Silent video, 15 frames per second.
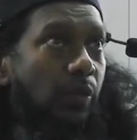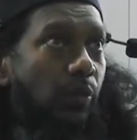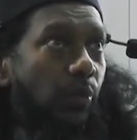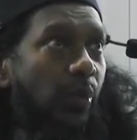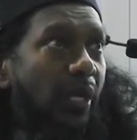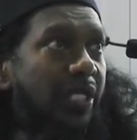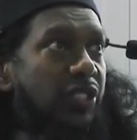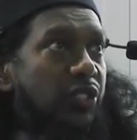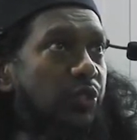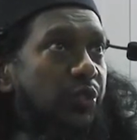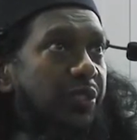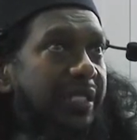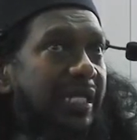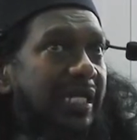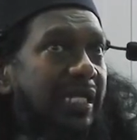when you're
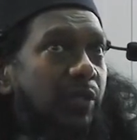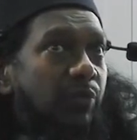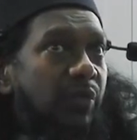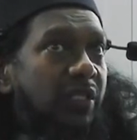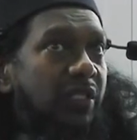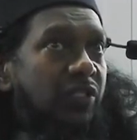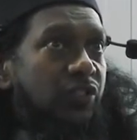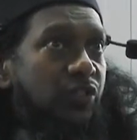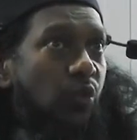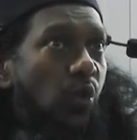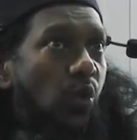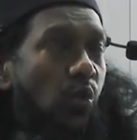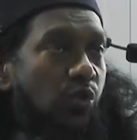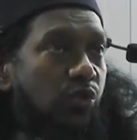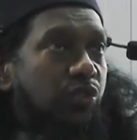dealing with the
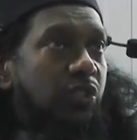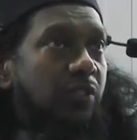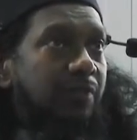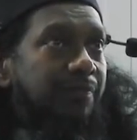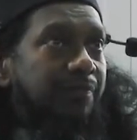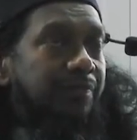source,